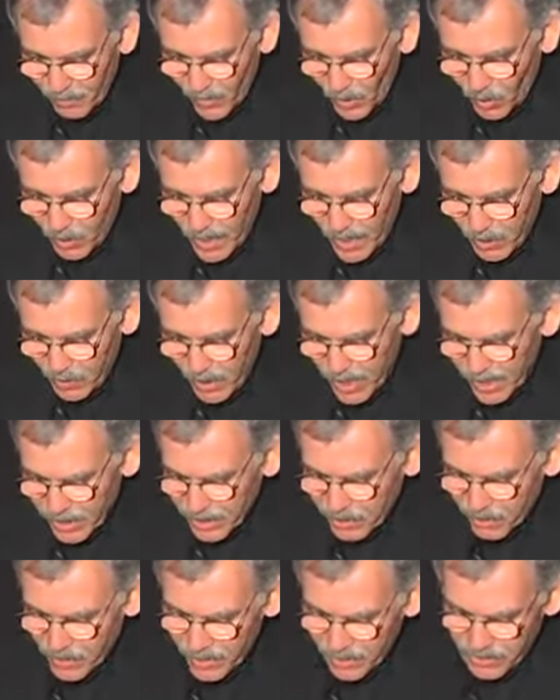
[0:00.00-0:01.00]
When I
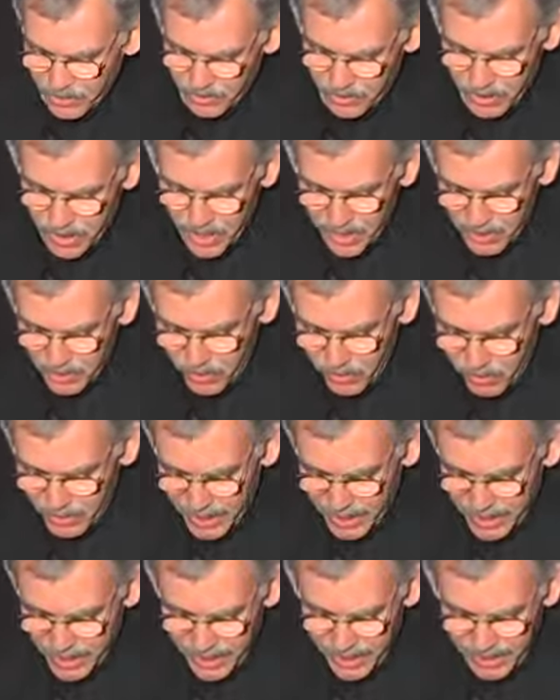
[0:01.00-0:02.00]
graduated junior high school,
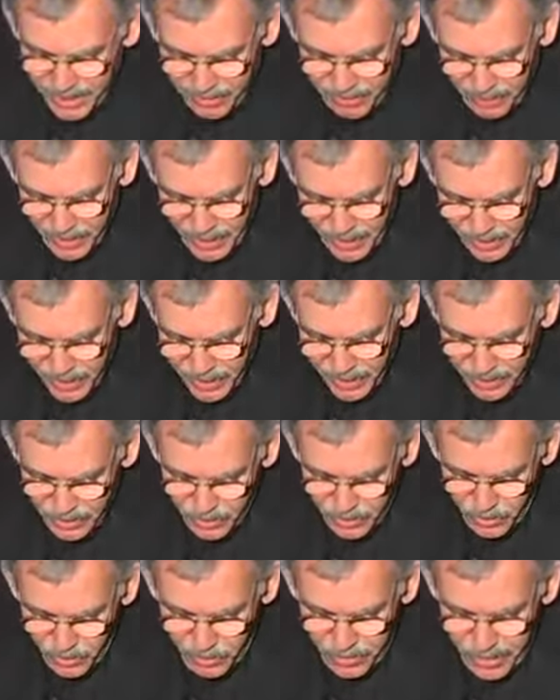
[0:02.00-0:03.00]
my dad gave me a
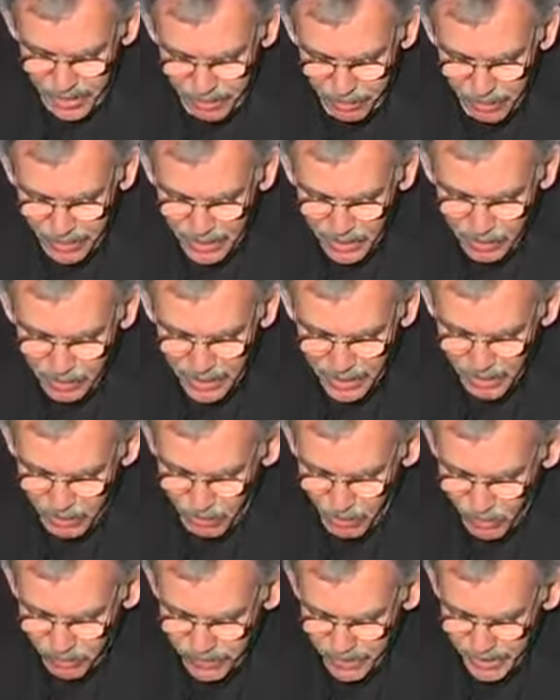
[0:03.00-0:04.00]
Keystone 8mm
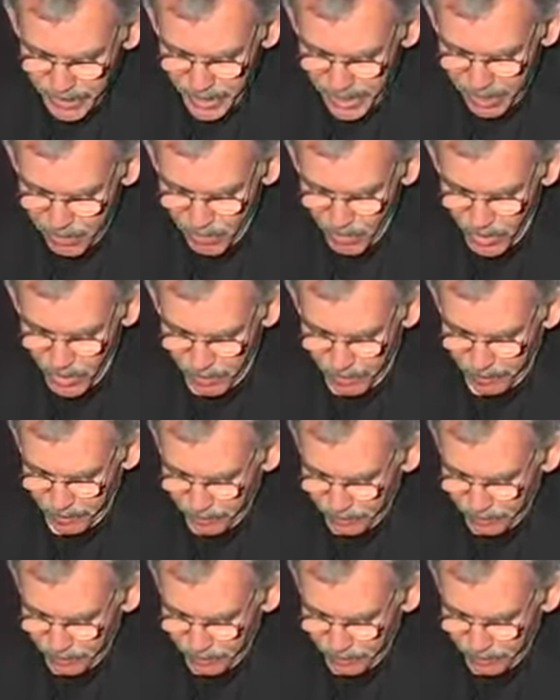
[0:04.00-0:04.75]
movie camera.